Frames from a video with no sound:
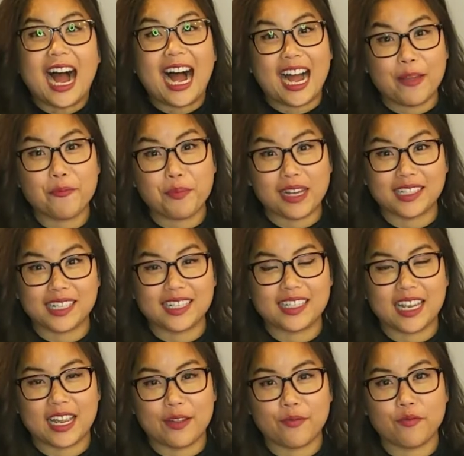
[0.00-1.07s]
I'm Bessie
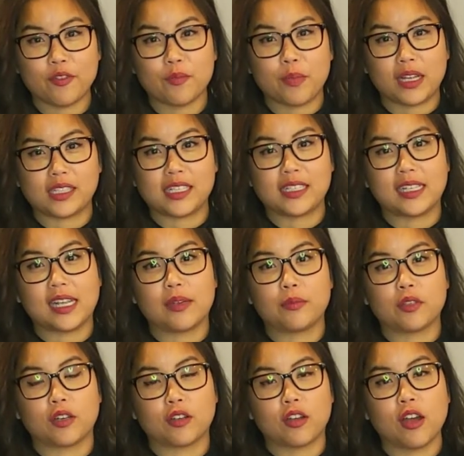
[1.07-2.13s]
Tam from
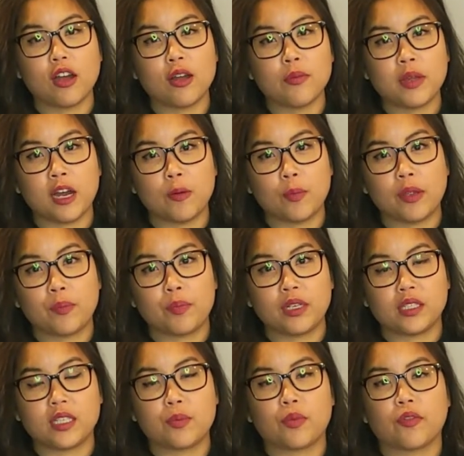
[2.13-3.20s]
BessieTam.com, helping
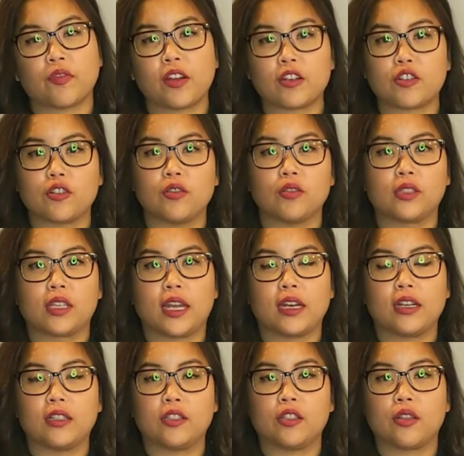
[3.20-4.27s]
busy professionals get
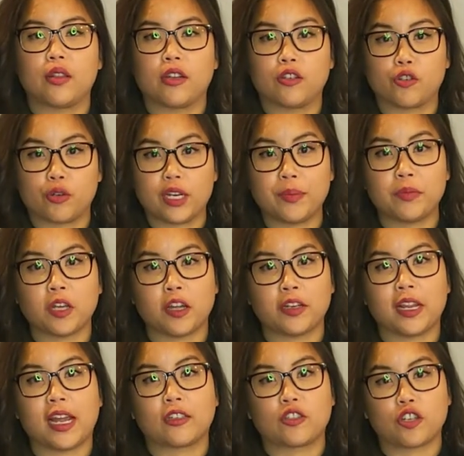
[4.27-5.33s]
into their dream
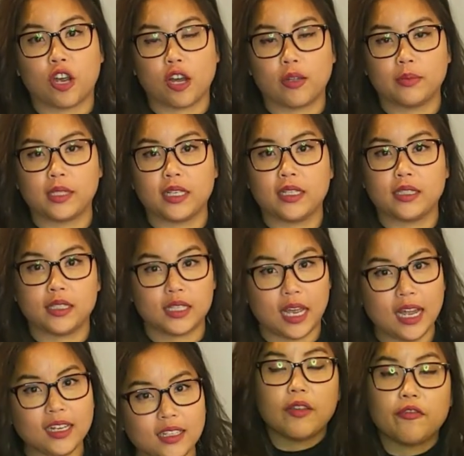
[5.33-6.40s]
non-tech jobs in
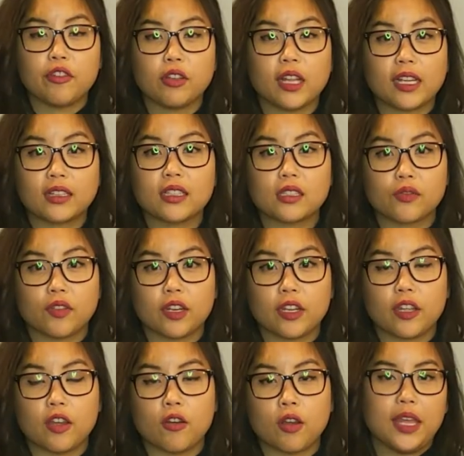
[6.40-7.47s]
tech. If you like this
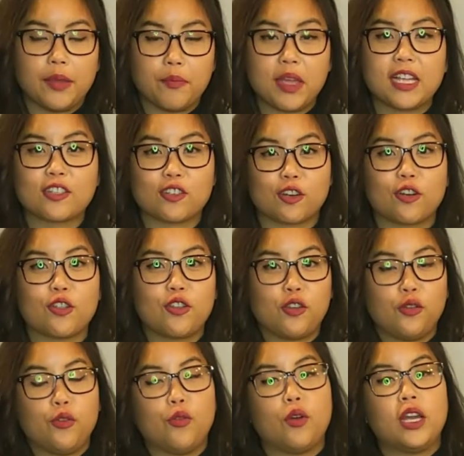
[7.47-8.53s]
video, then make sure
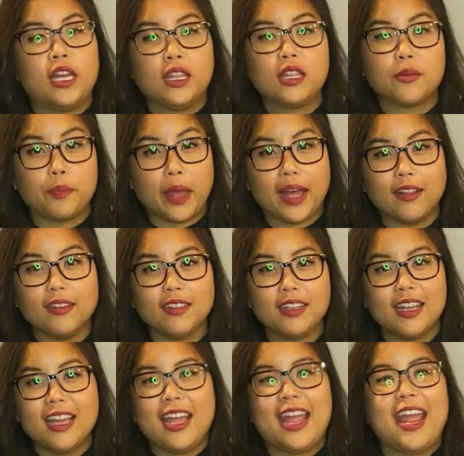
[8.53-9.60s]
you hit the bell
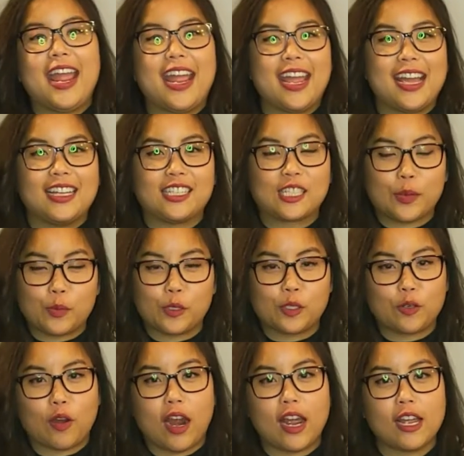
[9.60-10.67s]
and
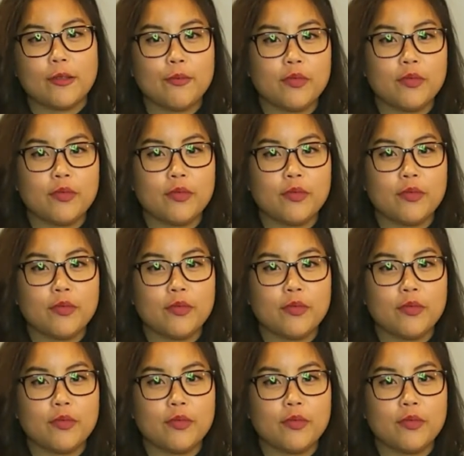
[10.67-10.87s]
subscribe.